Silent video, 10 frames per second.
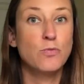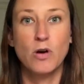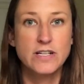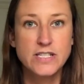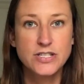you
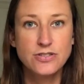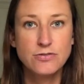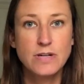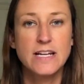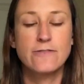want to
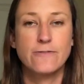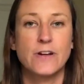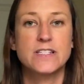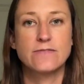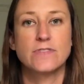do in
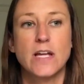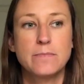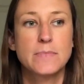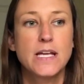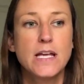front of
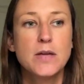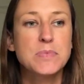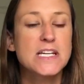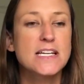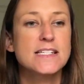them.
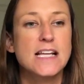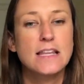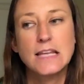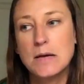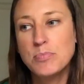Because
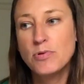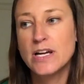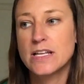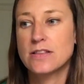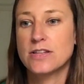at that
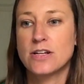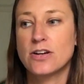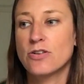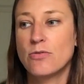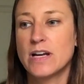point,
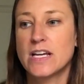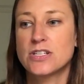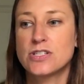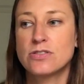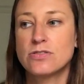they're going
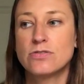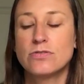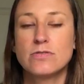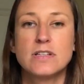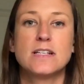
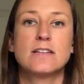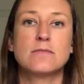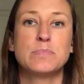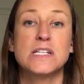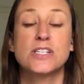to
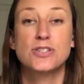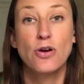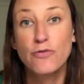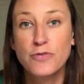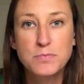be
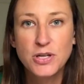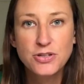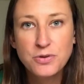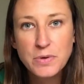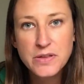so
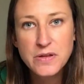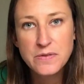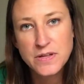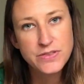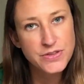familiar with
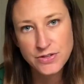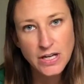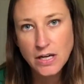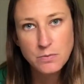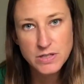it that they're
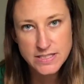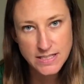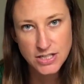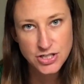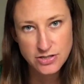not going to want to
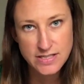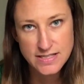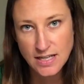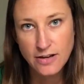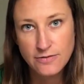touch your
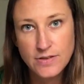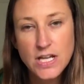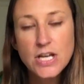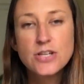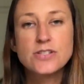stuff.
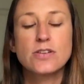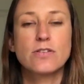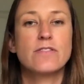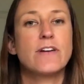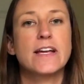
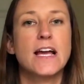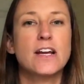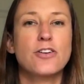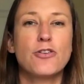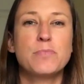So if I
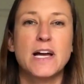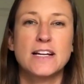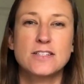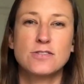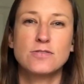kind of go
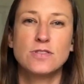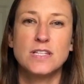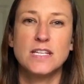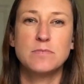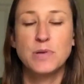back to
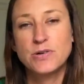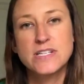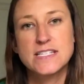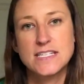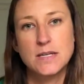the
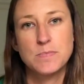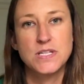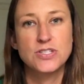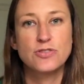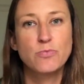bonus tip
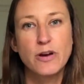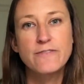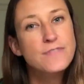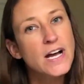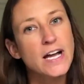in
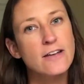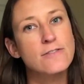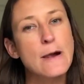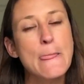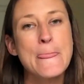
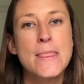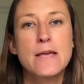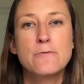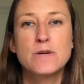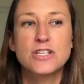2.5,
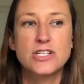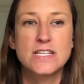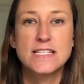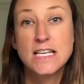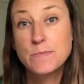which
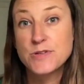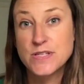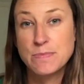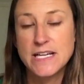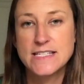is keep your
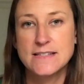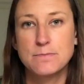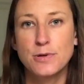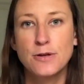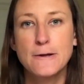supplies
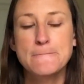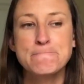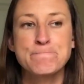simple,